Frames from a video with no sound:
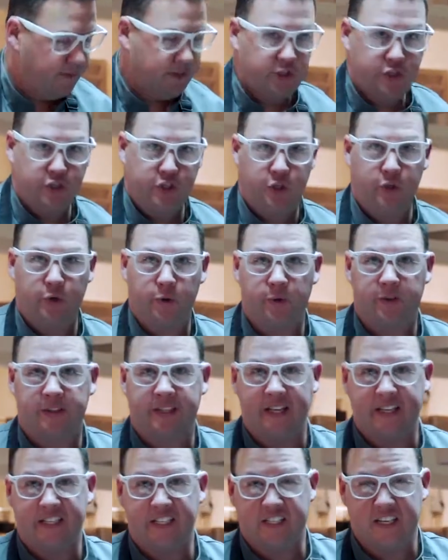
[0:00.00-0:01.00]
jus
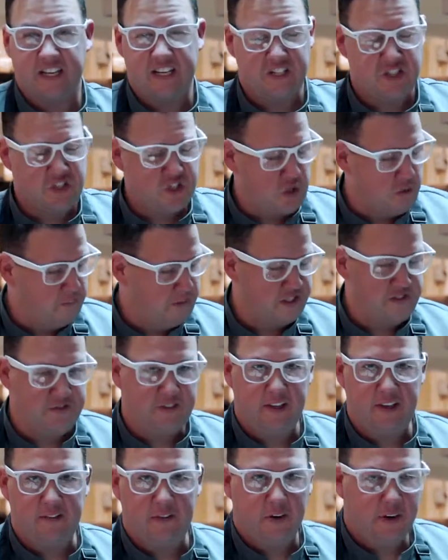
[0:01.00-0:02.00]
that just has so much
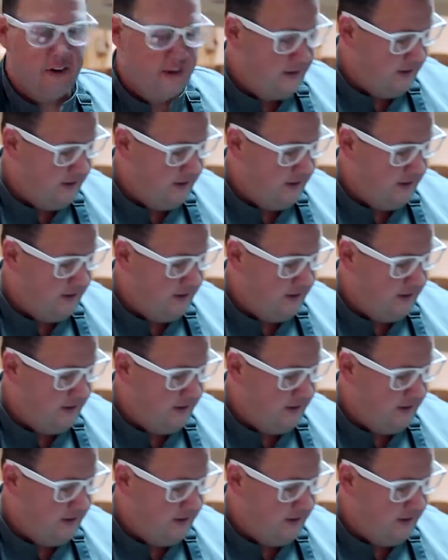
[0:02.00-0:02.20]
flavor.